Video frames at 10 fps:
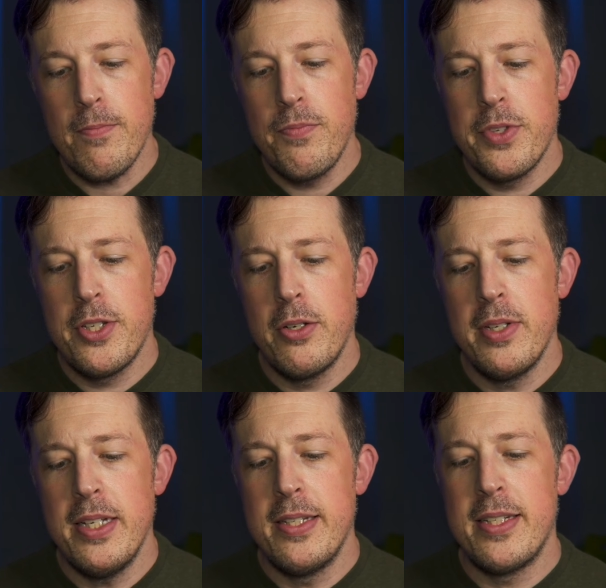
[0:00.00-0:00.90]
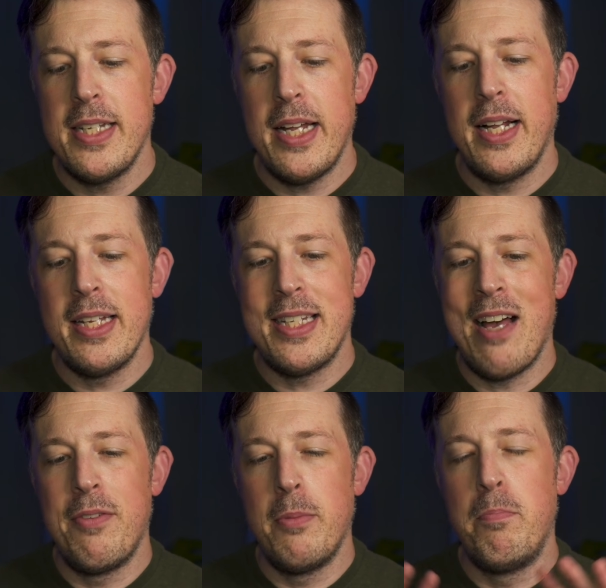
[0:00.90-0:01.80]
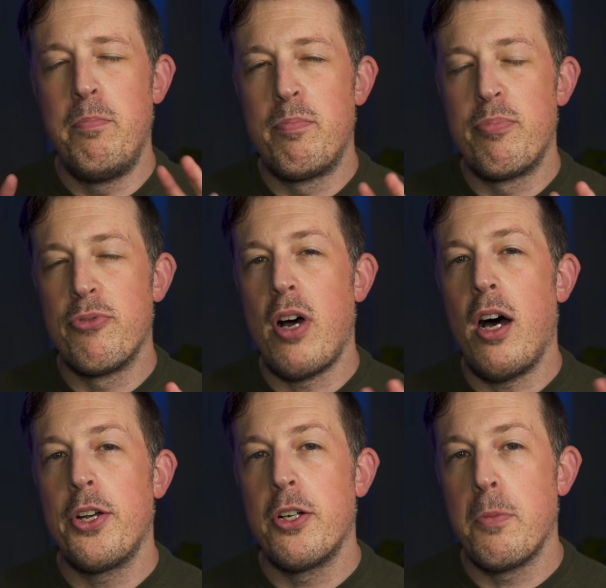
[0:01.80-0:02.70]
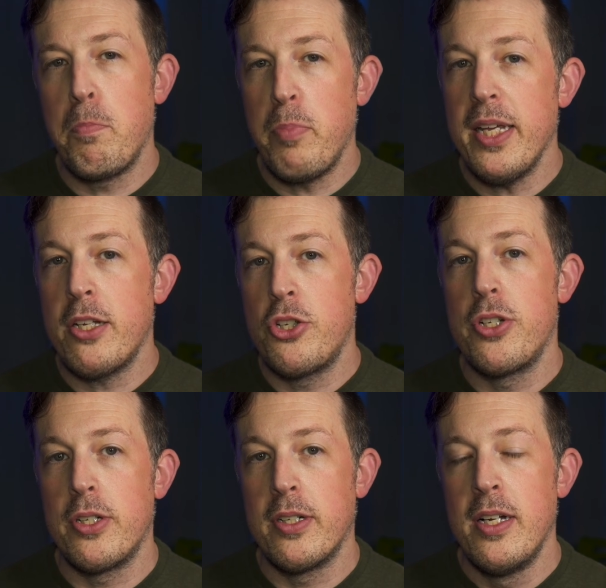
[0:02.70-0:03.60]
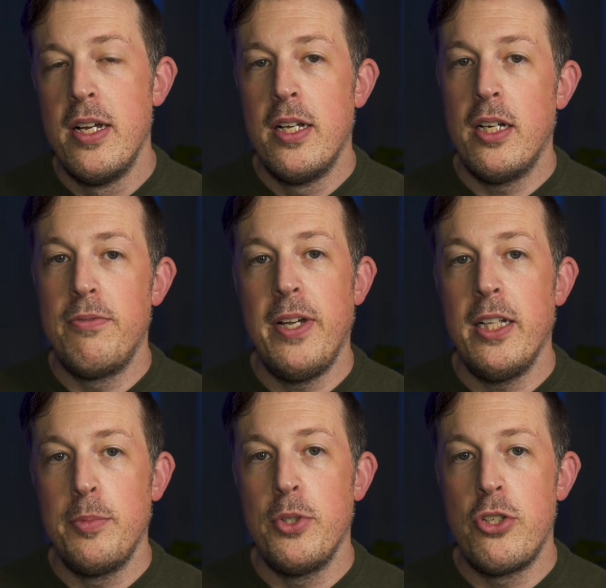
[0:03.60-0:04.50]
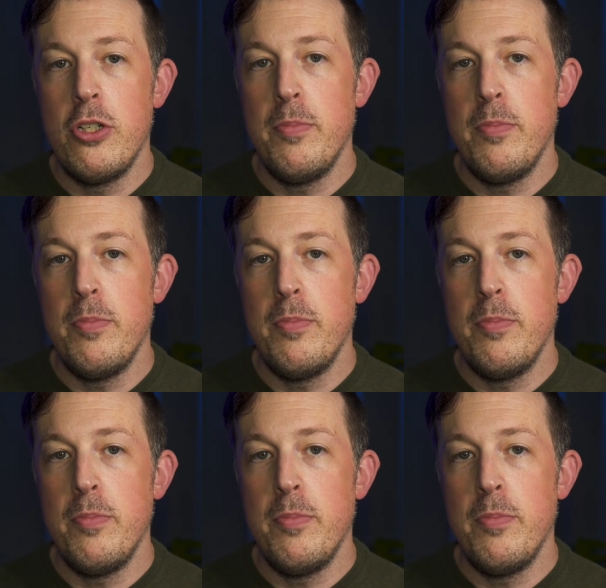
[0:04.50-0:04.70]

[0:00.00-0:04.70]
So instead, I like to have a broader picture available to